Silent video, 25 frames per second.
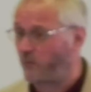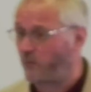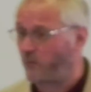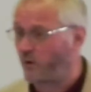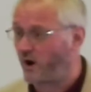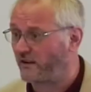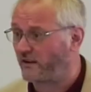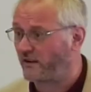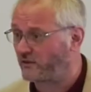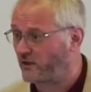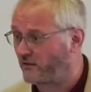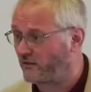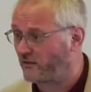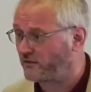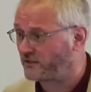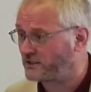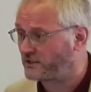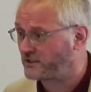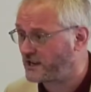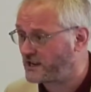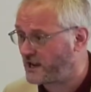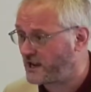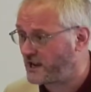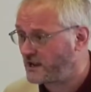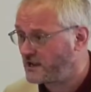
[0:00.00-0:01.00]
what I've got for
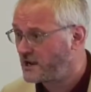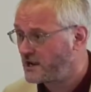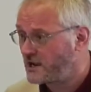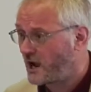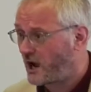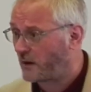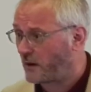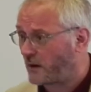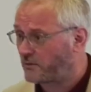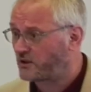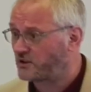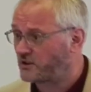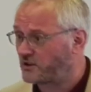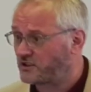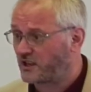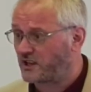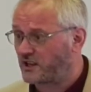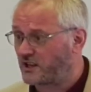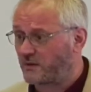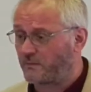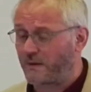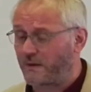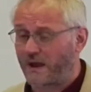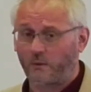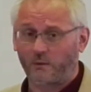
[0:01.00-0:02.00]
dinner, I'm concerned
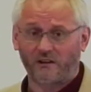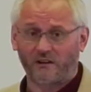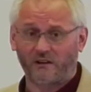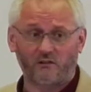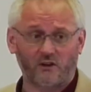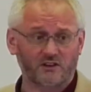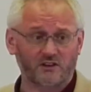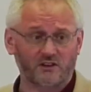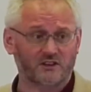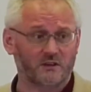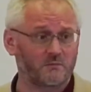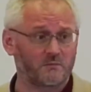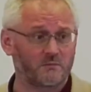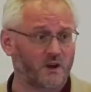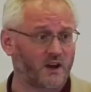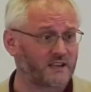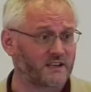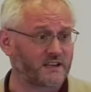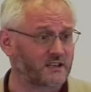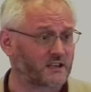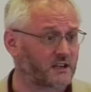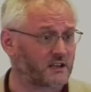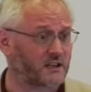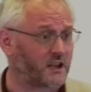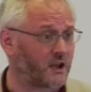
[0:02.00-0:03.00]
about whether I've got some
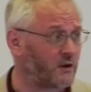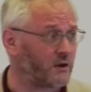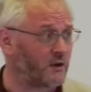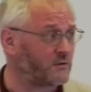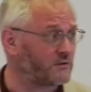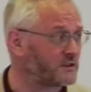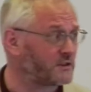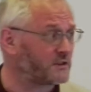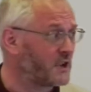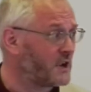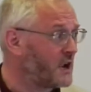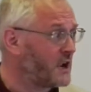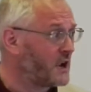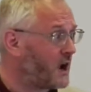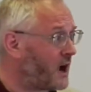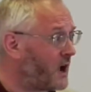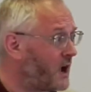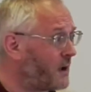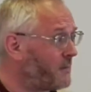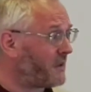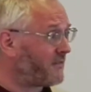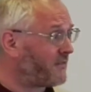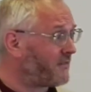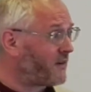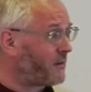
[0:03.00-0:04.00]
nice clothes,
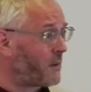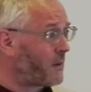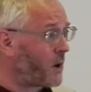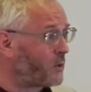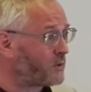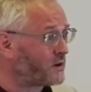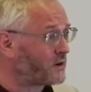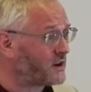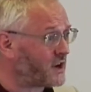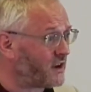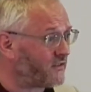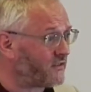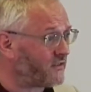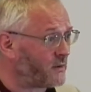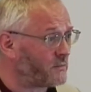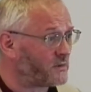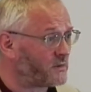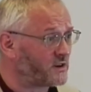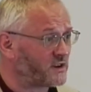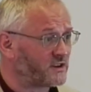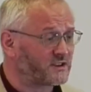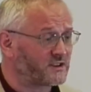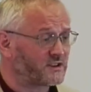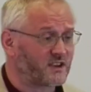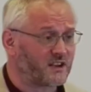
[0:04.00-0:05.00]
um, if I'm old enough, I'm
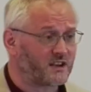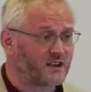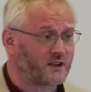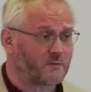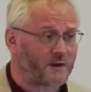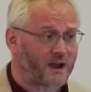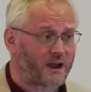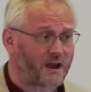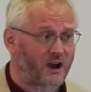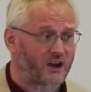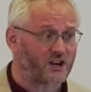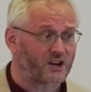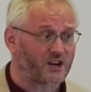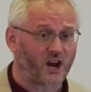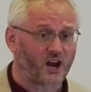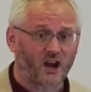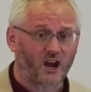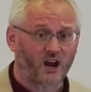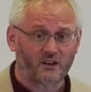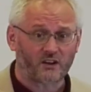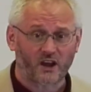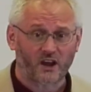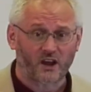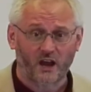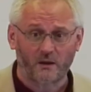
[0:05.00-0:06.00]
concerned about a
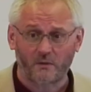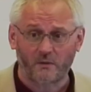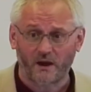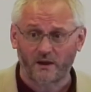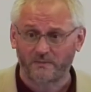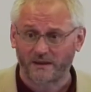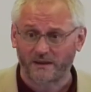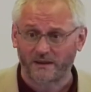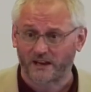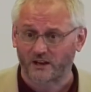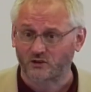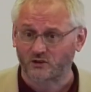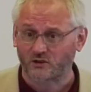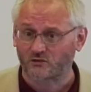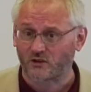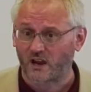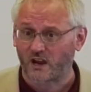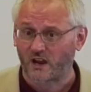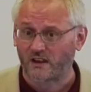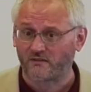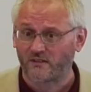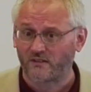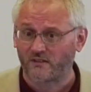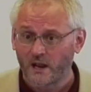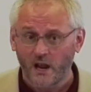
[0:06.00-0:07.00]
car that I might be able to
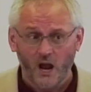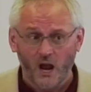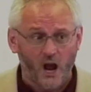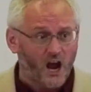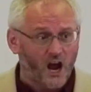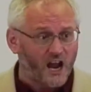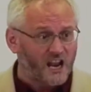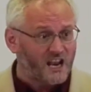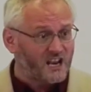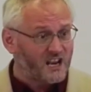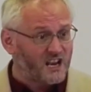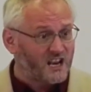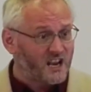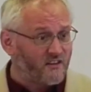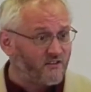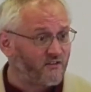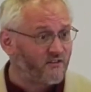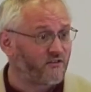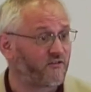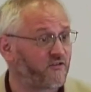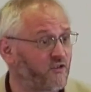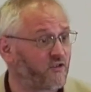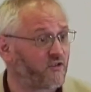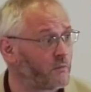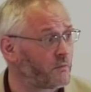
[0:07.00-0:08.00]
drive. I live
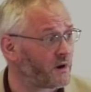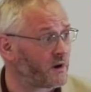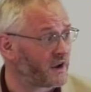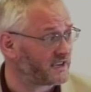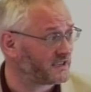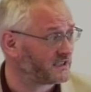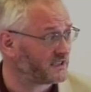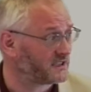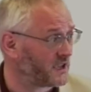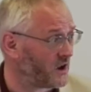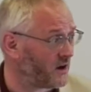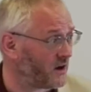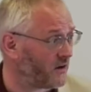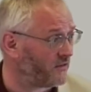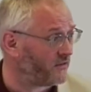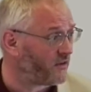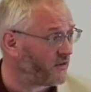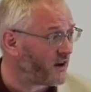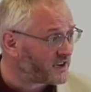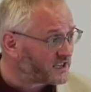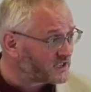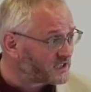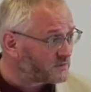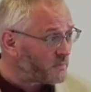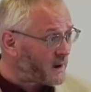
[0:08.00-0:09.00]
for myself,
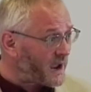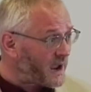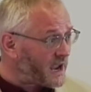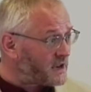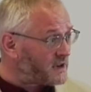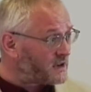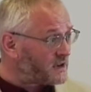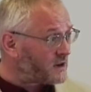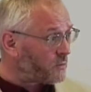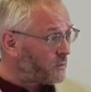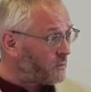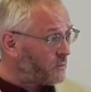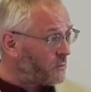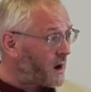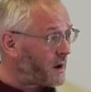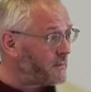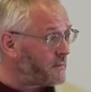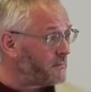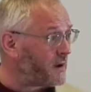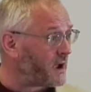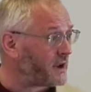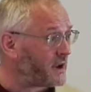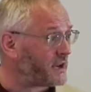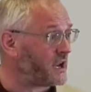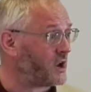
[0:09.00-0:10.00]
I spend my
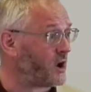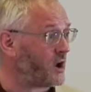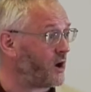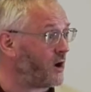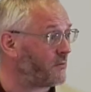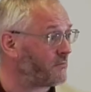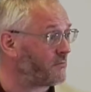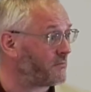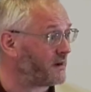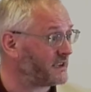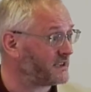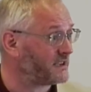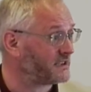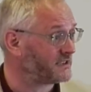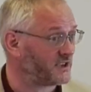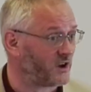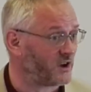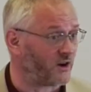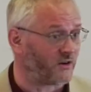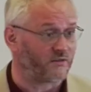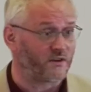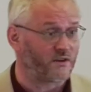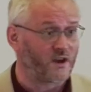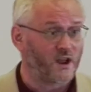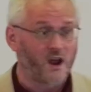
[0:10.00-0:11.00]
money on
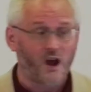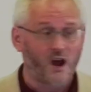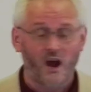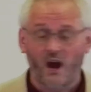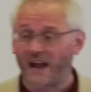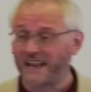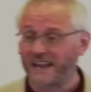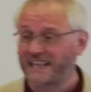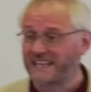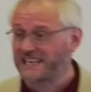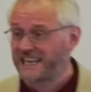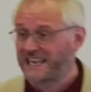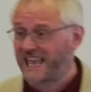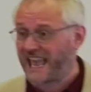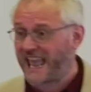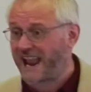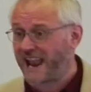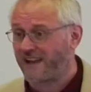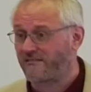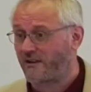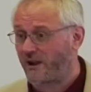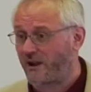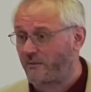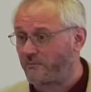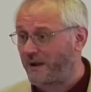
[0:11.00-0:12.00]
myself, I
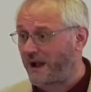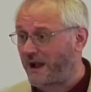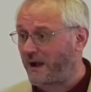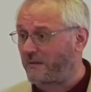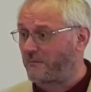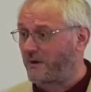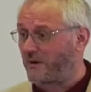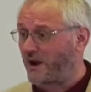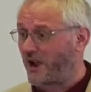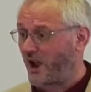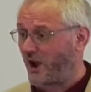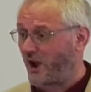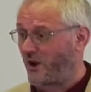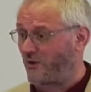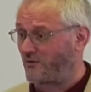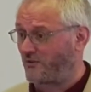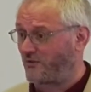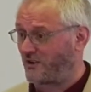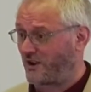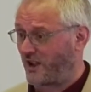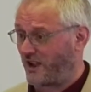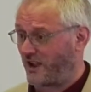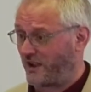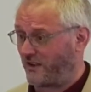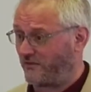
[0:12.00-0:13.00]
care about my own
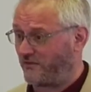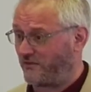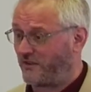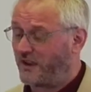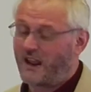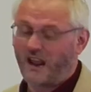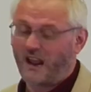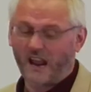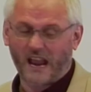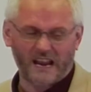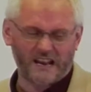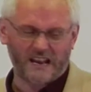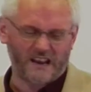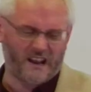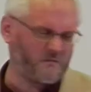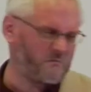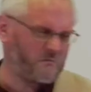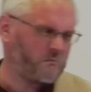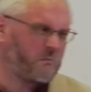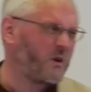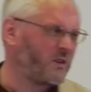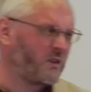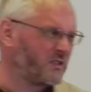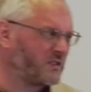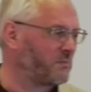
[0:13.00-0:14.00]
life and
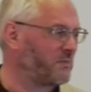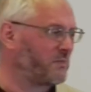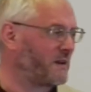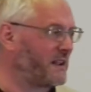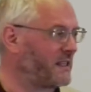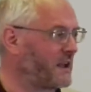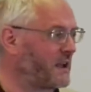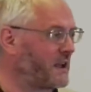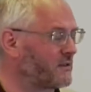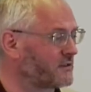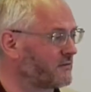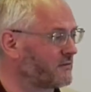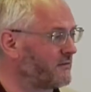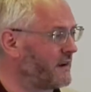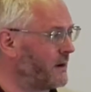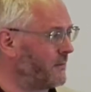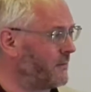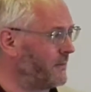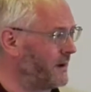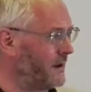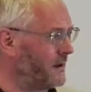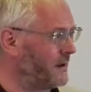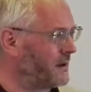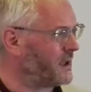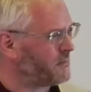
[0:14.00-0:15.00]
possibly those around
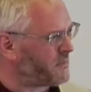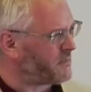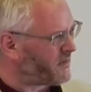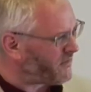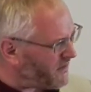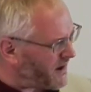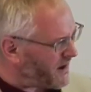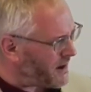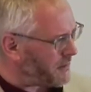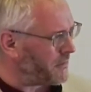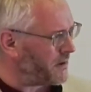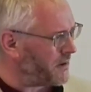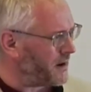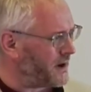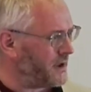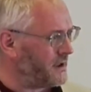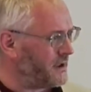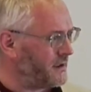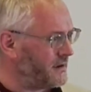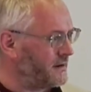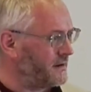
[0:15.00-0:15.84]
me, like my family,